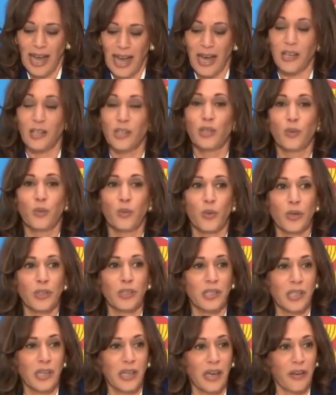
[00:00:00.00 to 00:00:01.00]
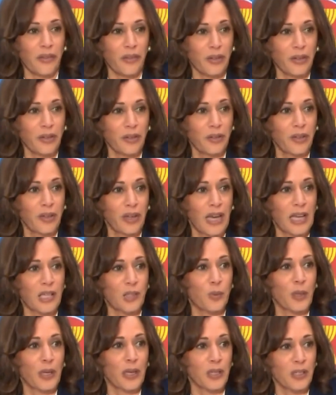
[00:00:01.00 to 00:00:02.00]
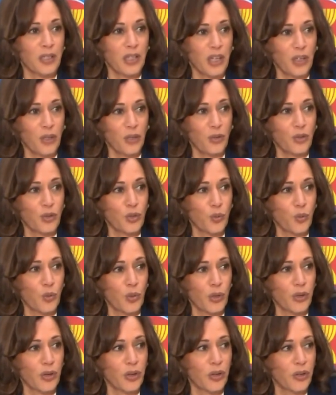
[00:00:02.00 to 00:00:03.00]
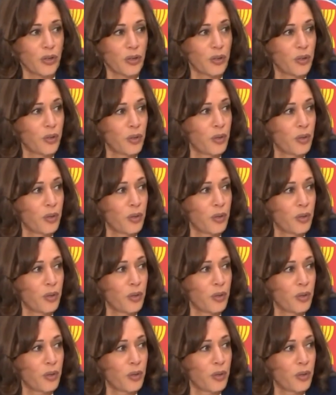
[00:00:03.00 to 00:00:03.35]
and to work together as we continue to work